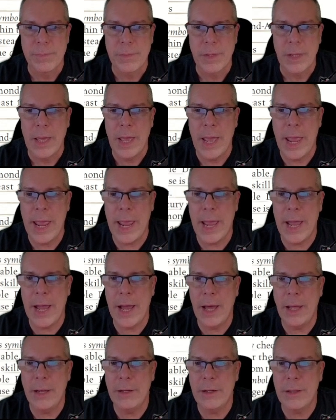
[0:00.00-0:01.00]

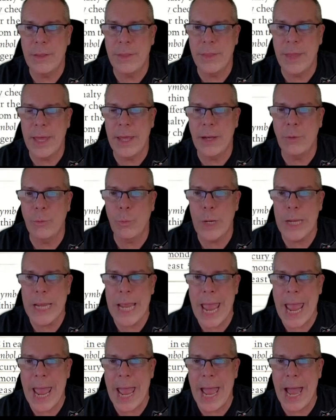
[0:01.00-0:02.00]
And then we
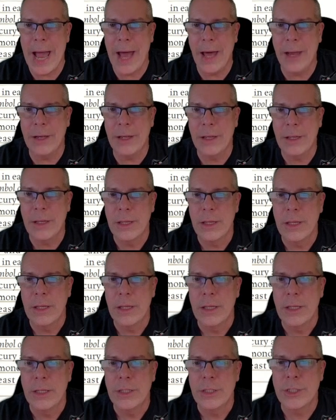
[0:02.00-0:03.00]
had
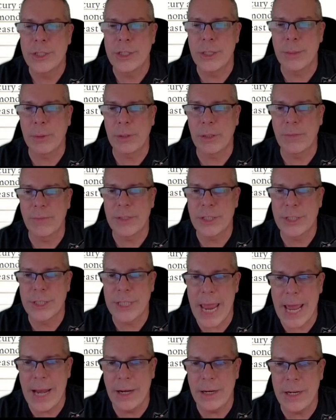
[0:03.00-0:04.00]
symbol of
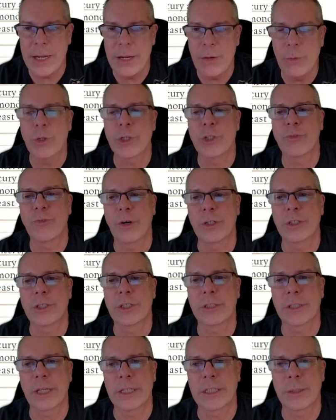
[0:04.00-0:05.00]
insanity, which
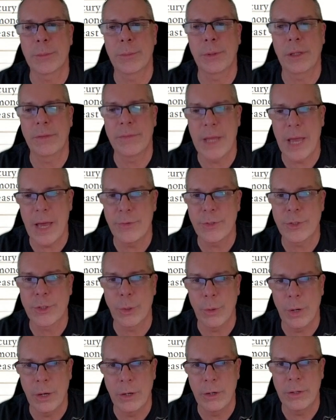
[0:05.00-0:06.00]
functions like symbol of death, so
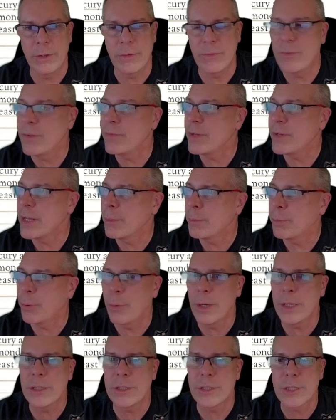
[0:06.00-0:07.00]
150 hit
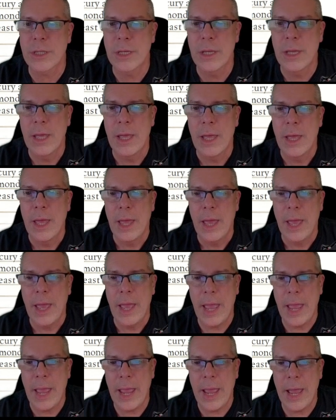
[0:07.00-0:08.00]
points.
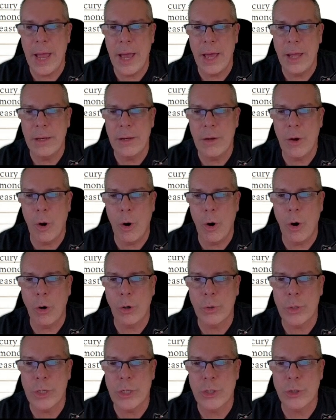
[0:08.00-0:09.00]
And all
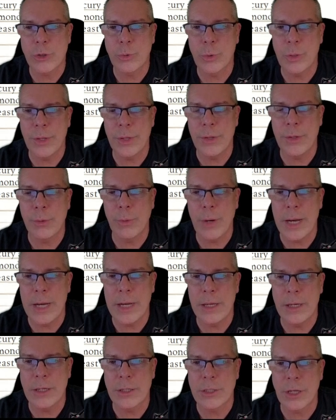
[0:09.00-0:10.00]
creatures within the
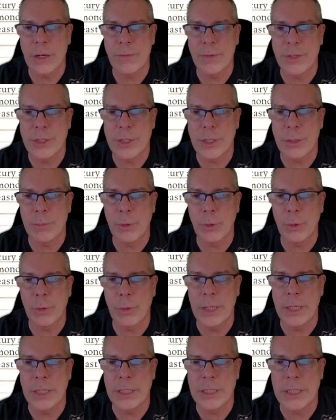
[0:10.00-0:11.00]
radius of the symbol
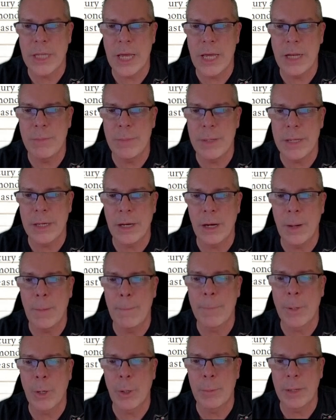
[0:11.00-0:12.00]
instead become
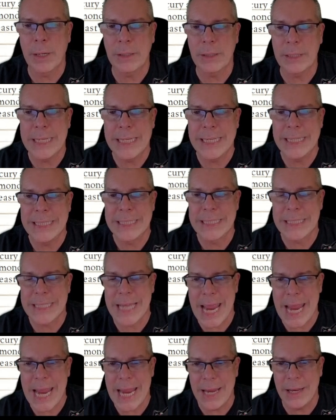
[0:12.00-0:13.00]
permanently
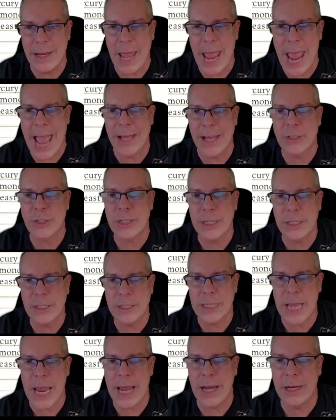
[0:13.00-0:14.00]
insane as the
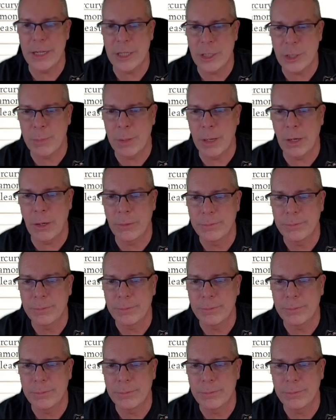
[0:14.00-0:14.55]
insanity spell.